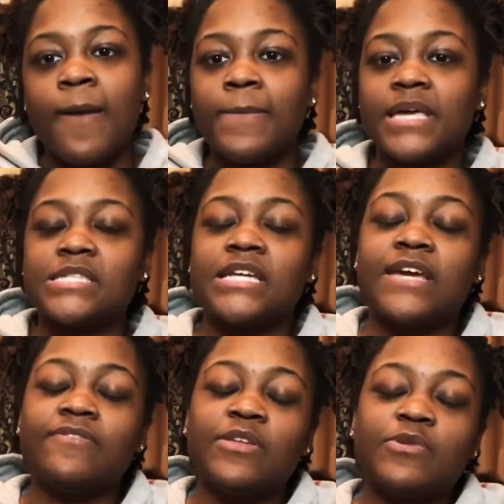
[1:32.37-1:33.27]
because I
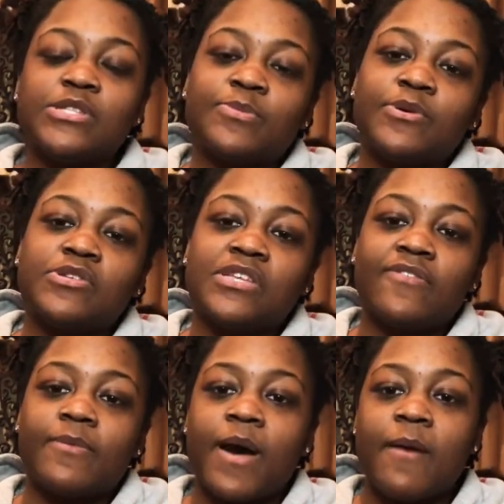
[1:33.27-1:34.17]
definitely want to post stuff
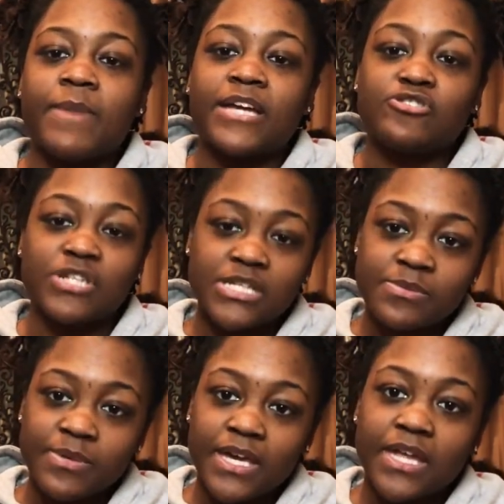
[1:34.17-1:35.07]
about my
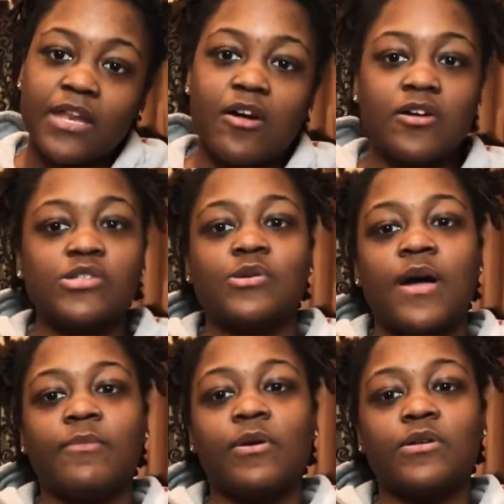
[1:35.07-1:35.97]
transplant, and also
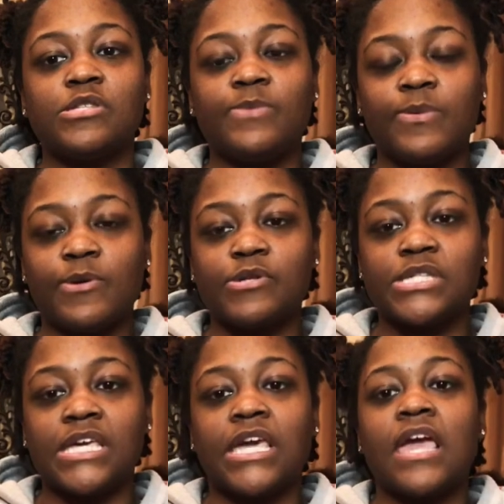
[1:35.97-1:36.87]
I'm going to be
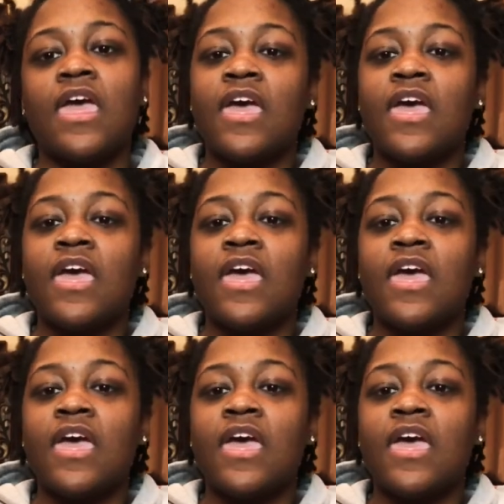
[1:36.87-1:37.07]
posting